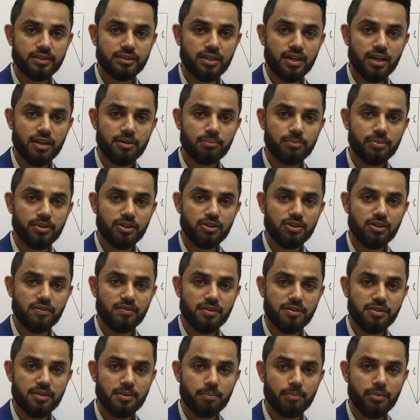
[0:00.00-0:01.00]
time period of
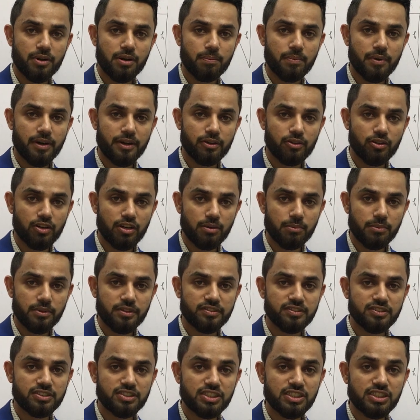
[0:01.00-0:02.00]
a simple pendulum
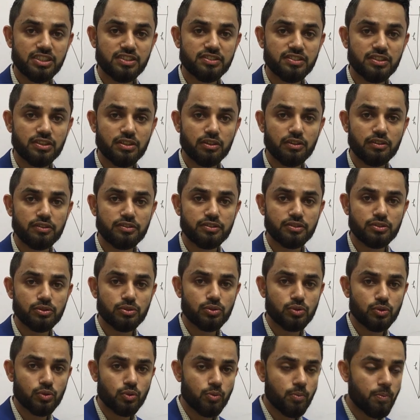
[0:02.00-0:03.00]
is t is equals to
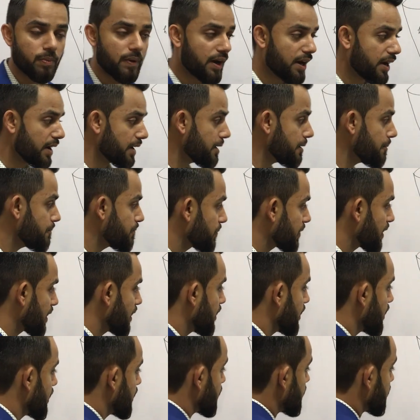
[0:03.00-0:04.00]
2 pi,
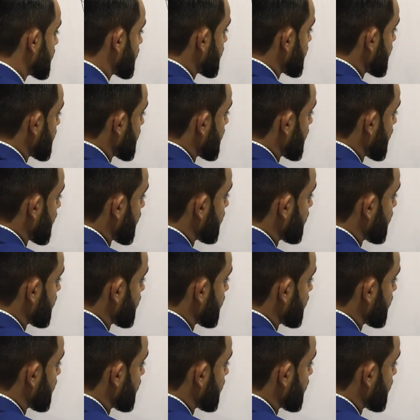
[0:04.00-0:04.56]
t